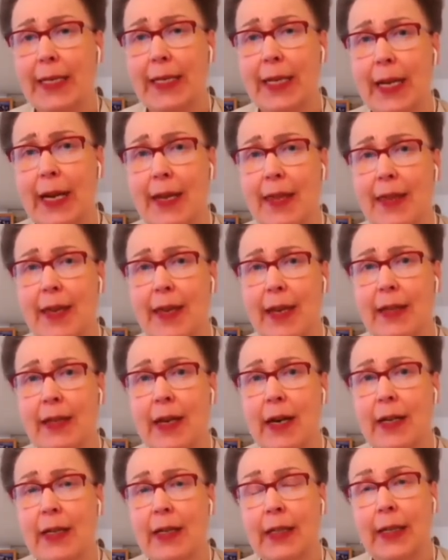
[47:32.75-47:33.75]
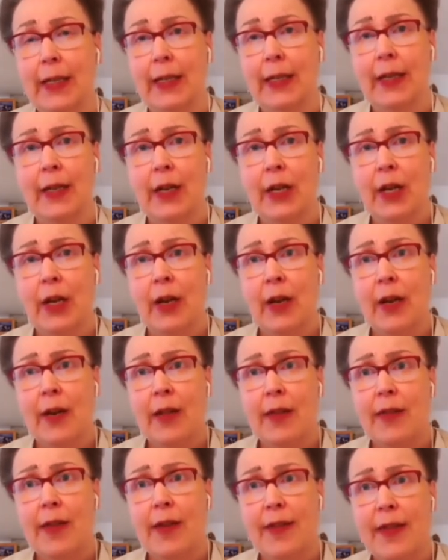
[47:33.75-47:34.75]
And I think the
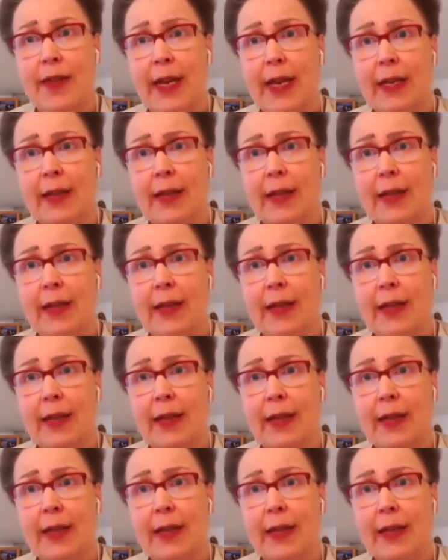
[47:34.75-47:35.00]
thing